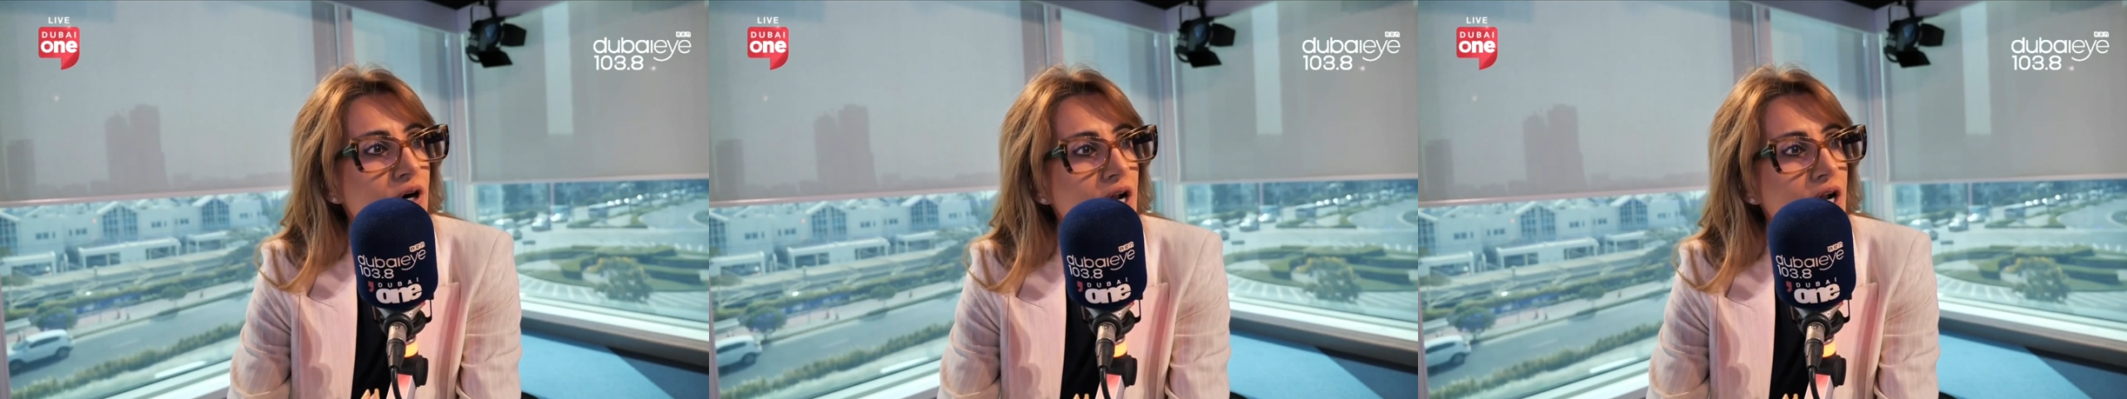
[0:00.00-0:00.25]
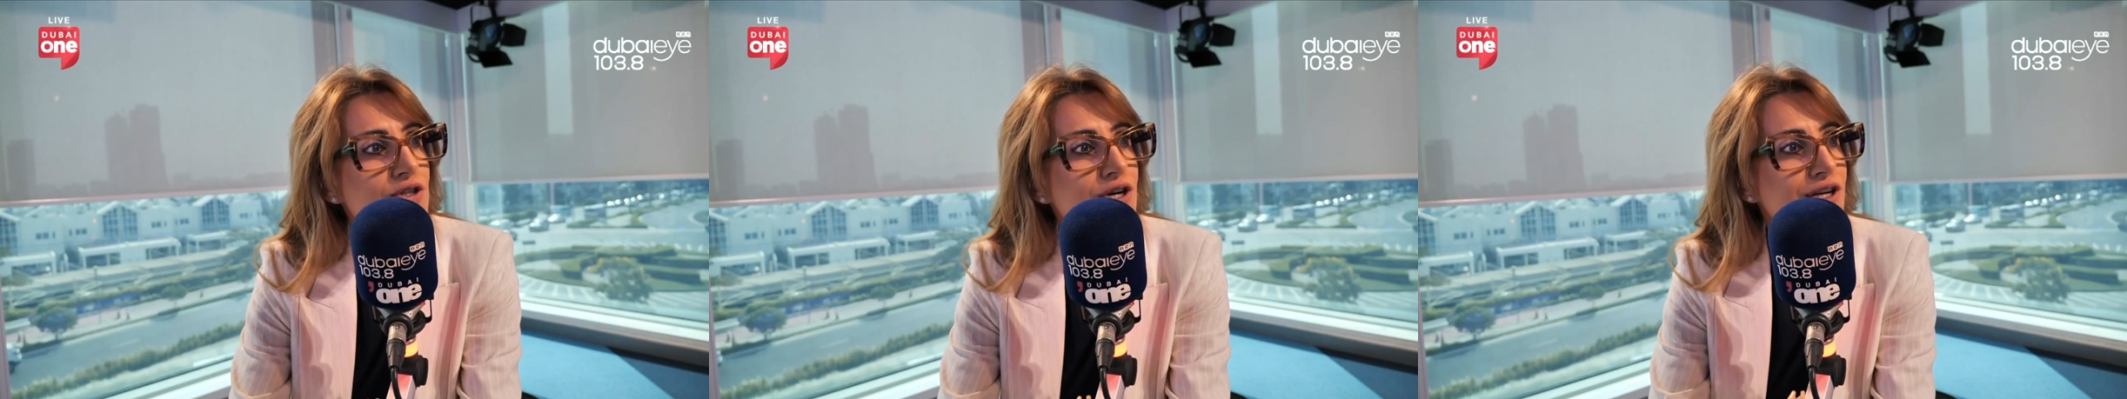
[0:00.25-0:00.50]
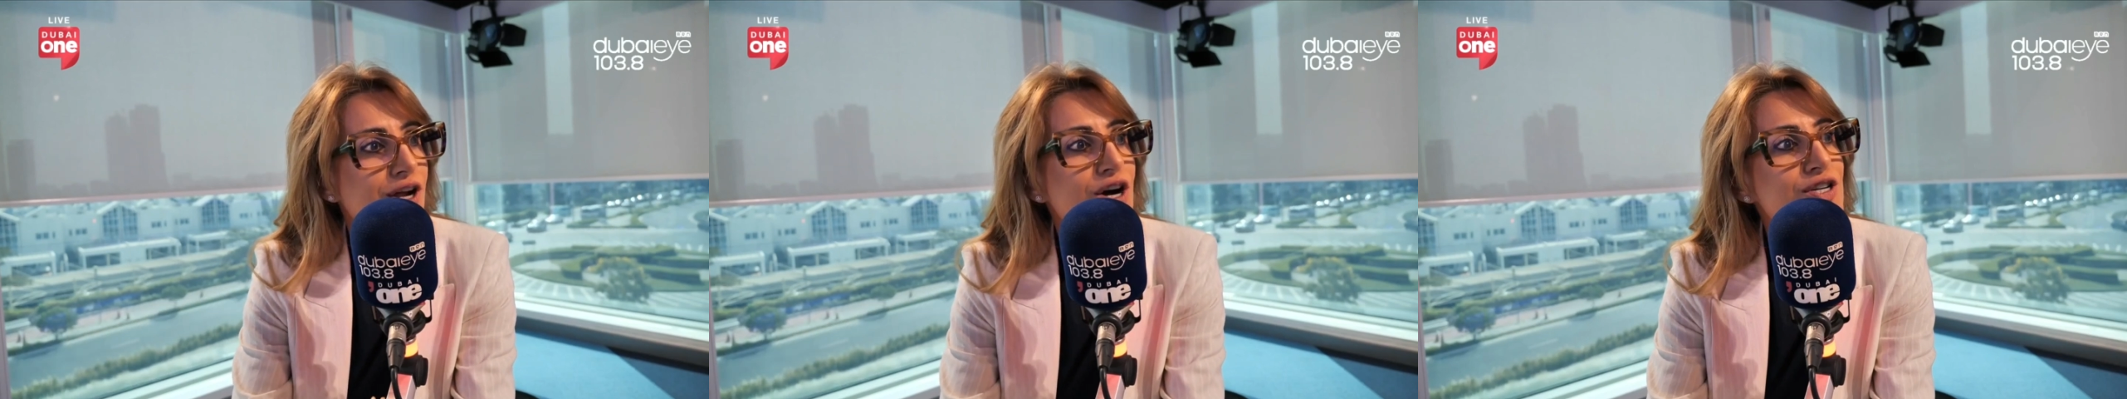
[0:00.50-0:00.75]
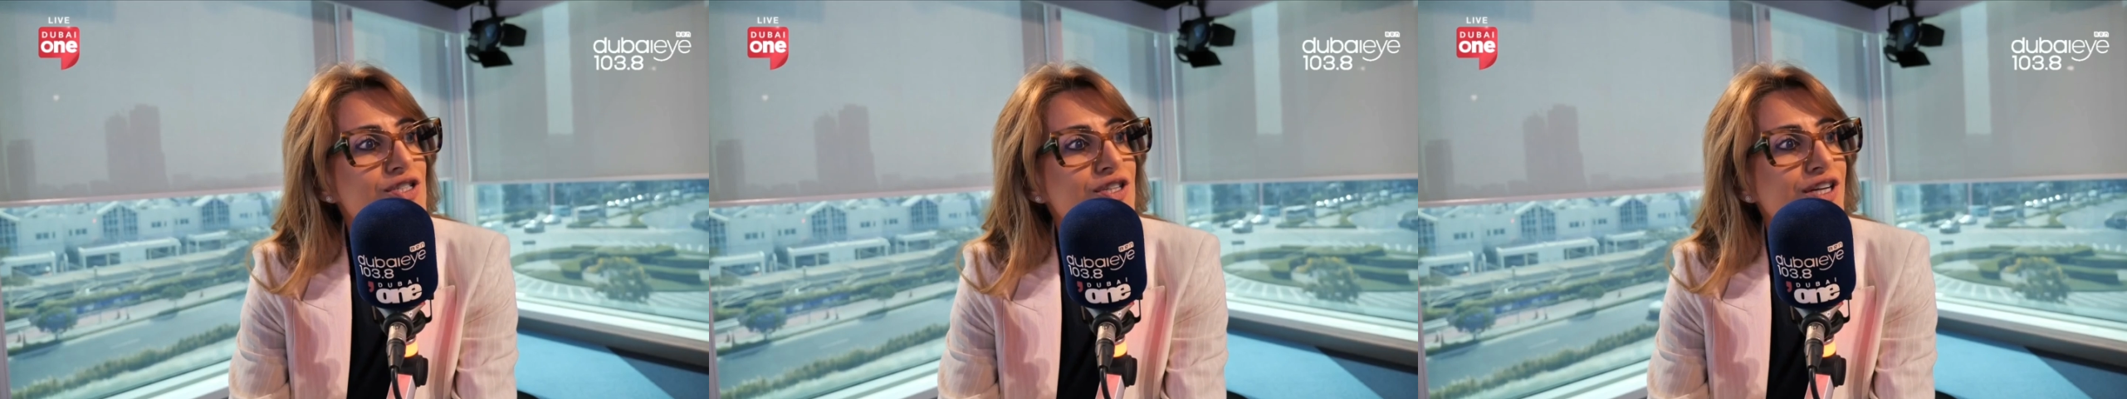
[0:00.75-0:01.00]
ultra
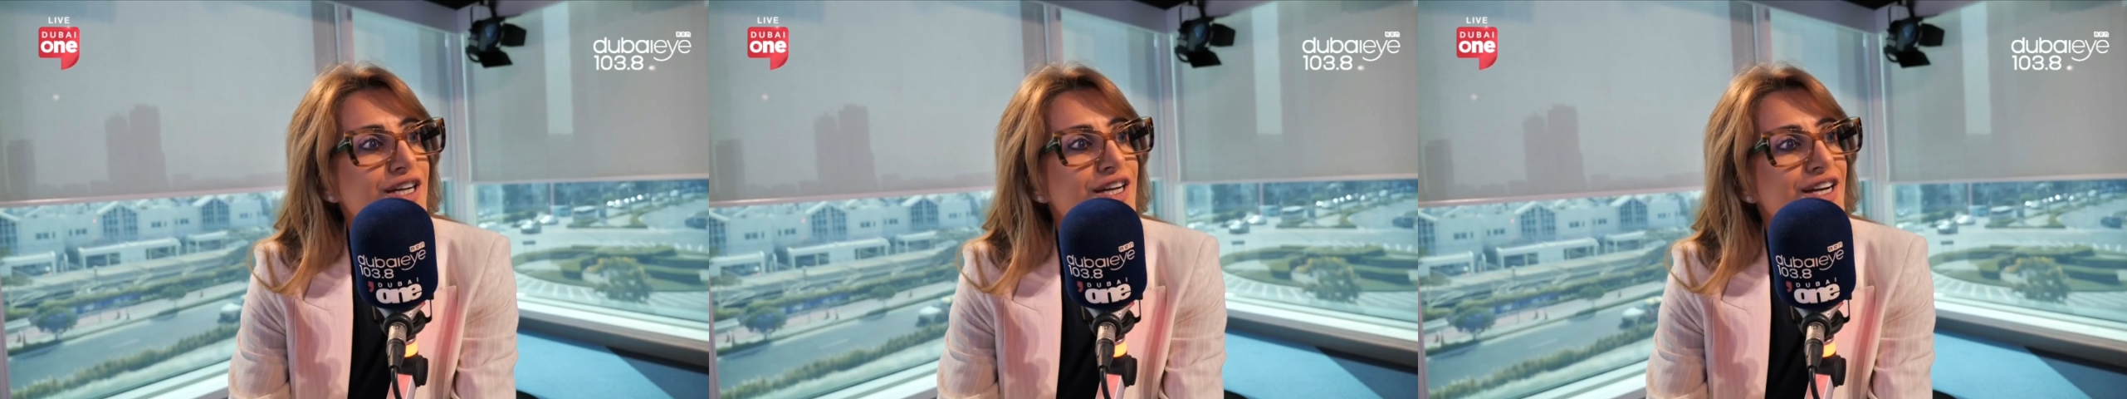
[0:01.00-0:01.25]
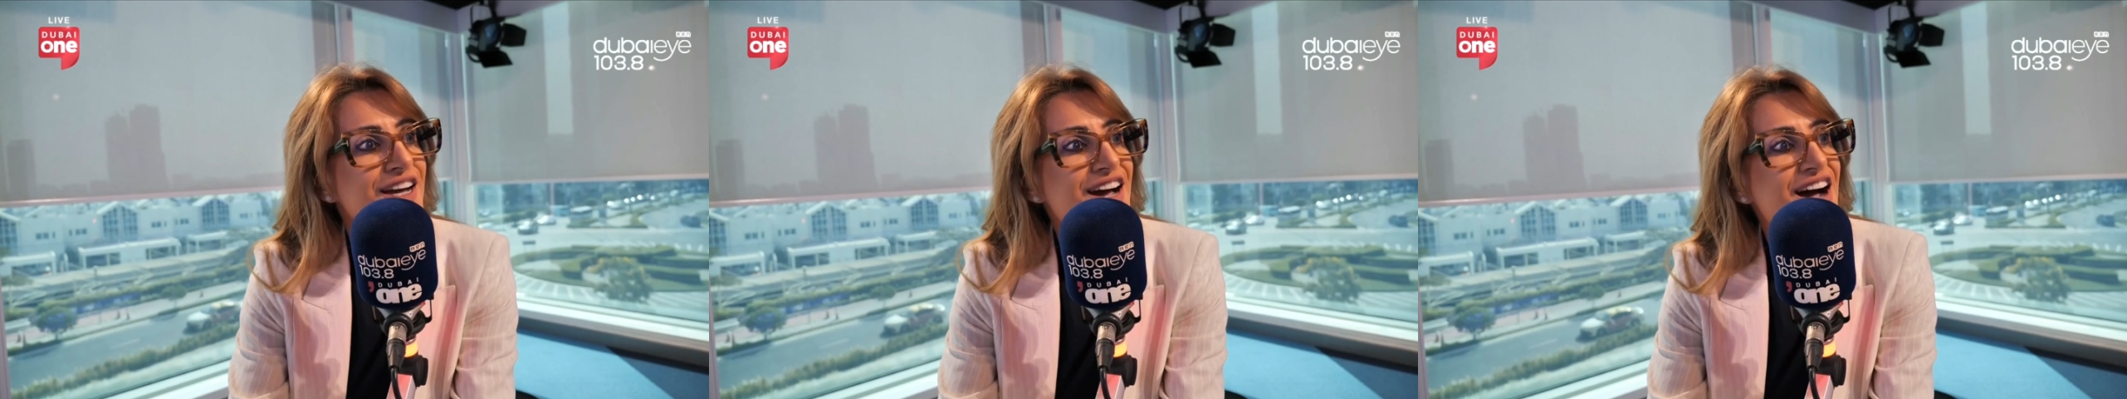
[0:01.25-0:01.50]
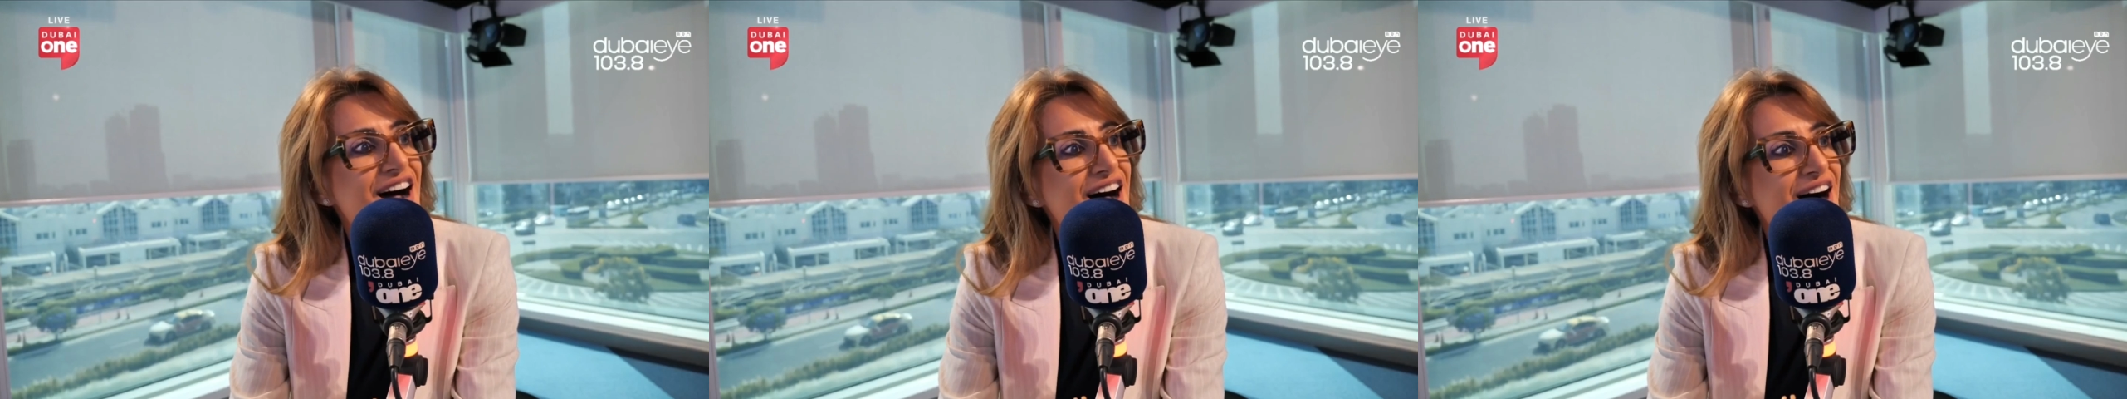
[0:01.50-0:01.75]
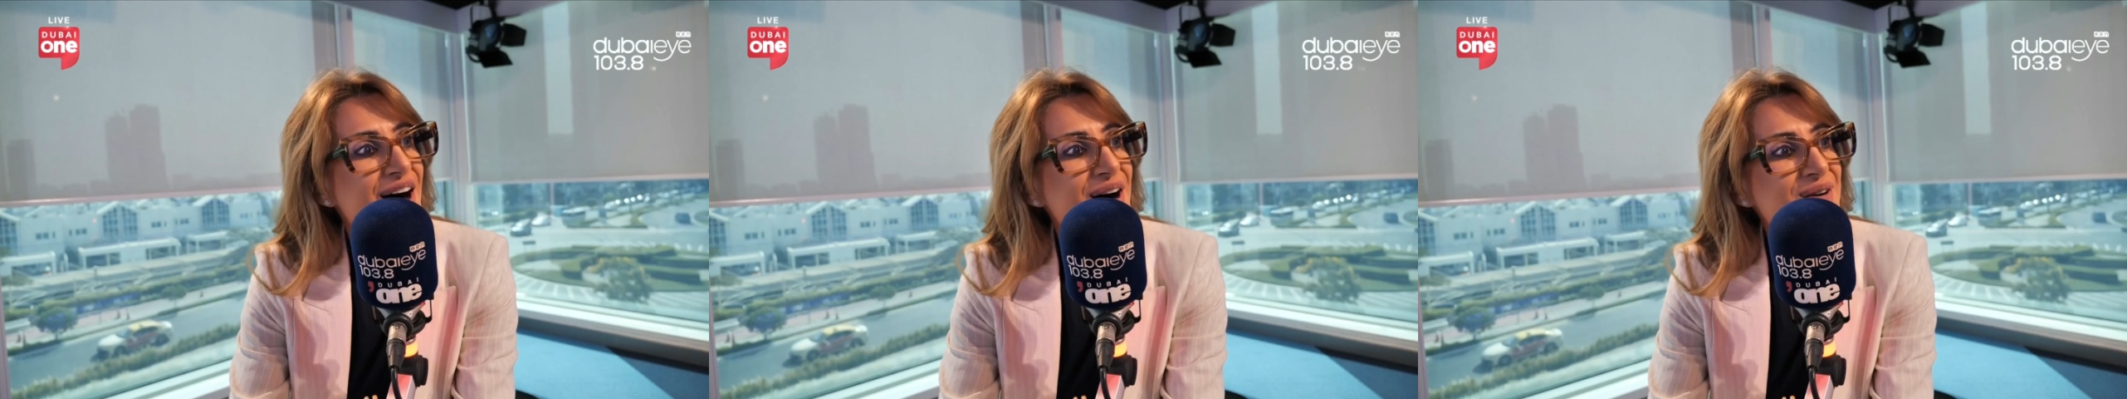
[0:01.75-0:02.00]
luxury
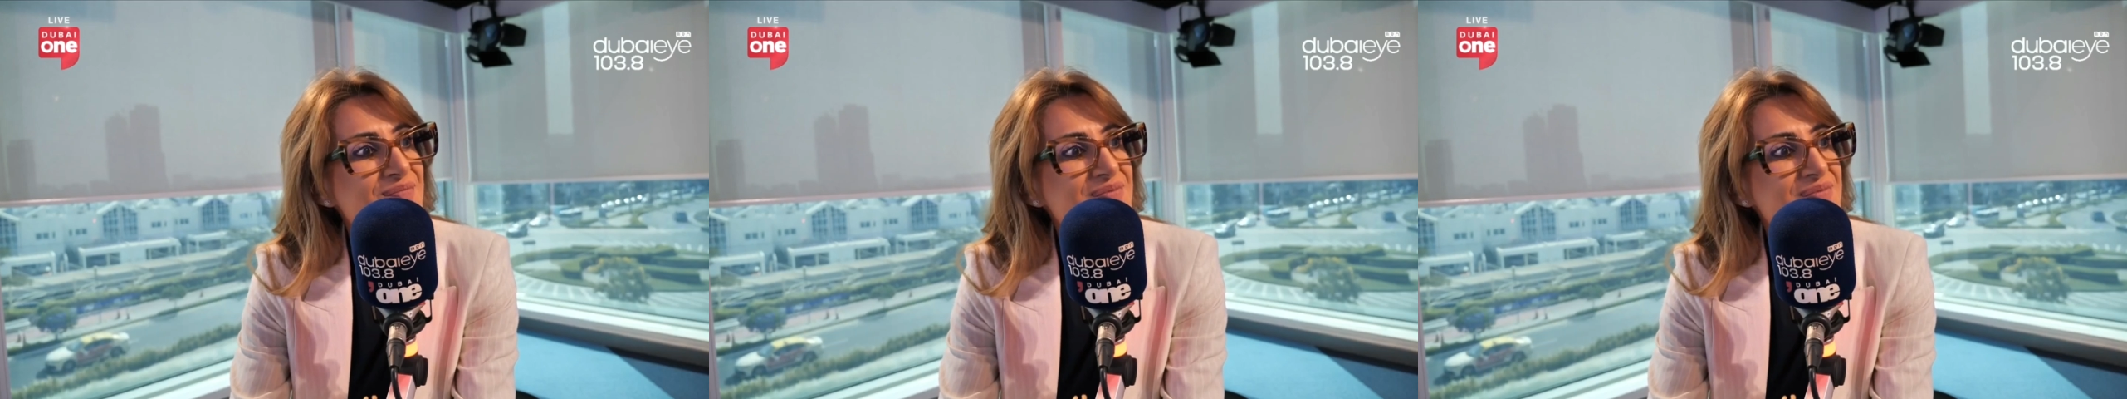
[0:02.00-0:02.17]
um, a